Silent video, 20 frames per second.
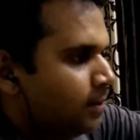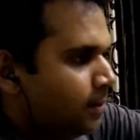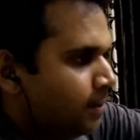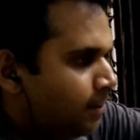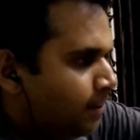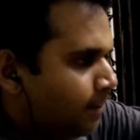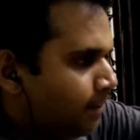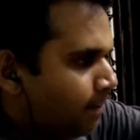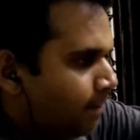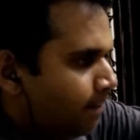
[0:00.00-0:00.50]

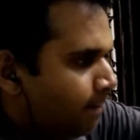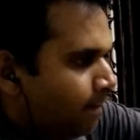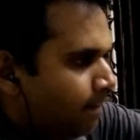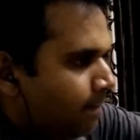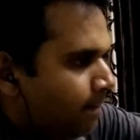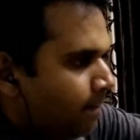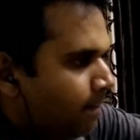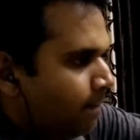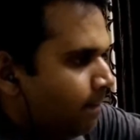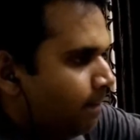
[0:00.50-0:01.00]

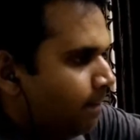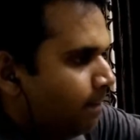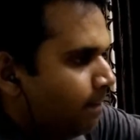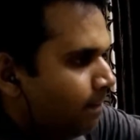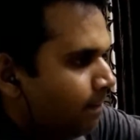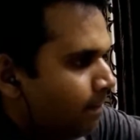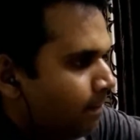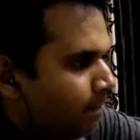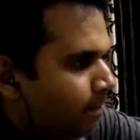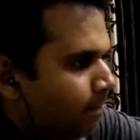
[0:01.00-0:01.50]

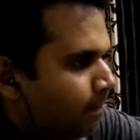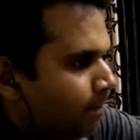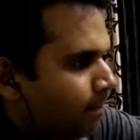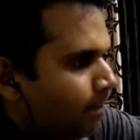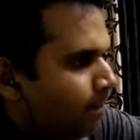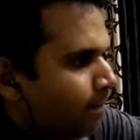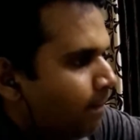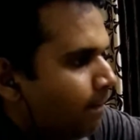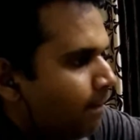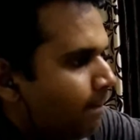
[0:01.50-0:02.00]

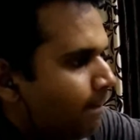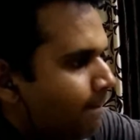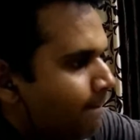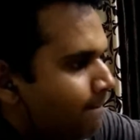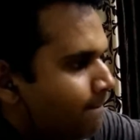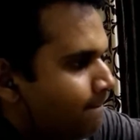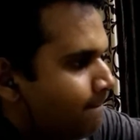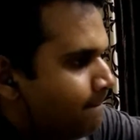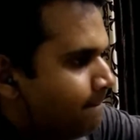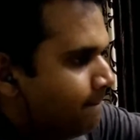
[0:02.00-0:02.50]

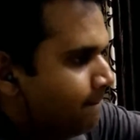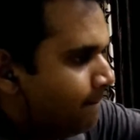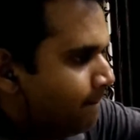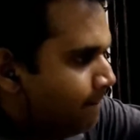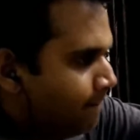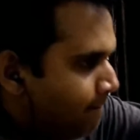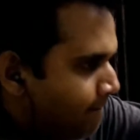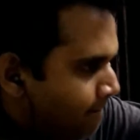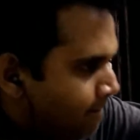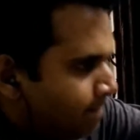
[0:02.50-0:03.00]

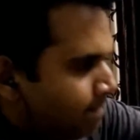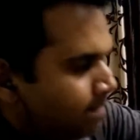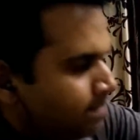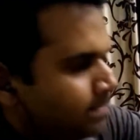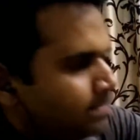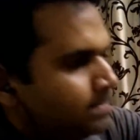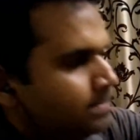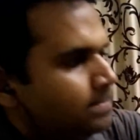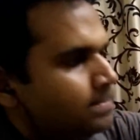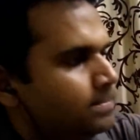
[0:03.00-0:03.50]
(no one is talking)